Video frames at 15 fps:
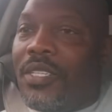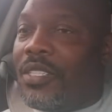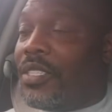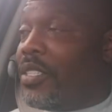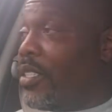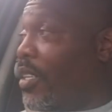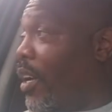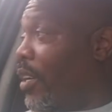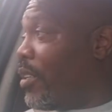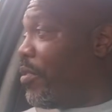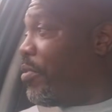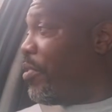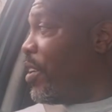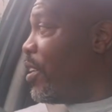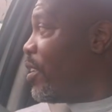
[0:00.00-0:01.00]
She's
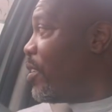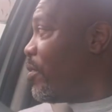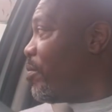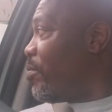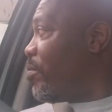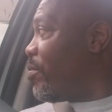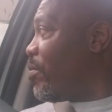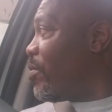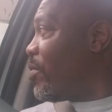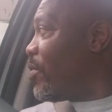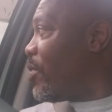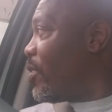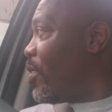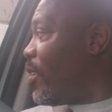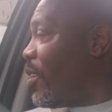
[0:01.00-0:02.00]
undefeated.
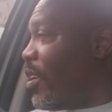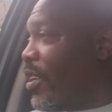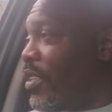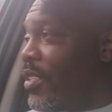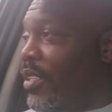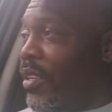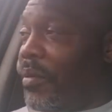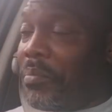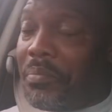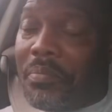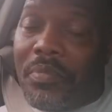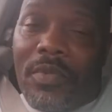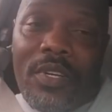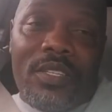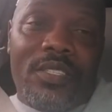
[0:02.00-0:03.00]
She told me
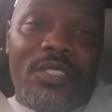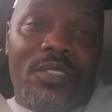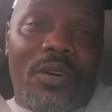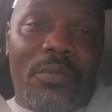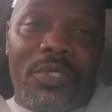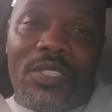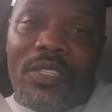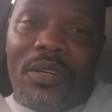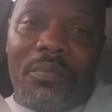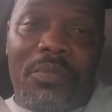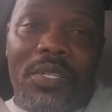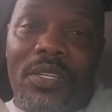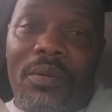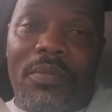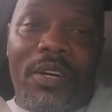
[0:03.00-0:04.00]
she done
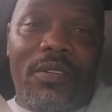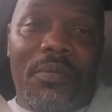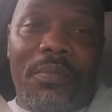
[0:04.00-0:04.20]
beat up every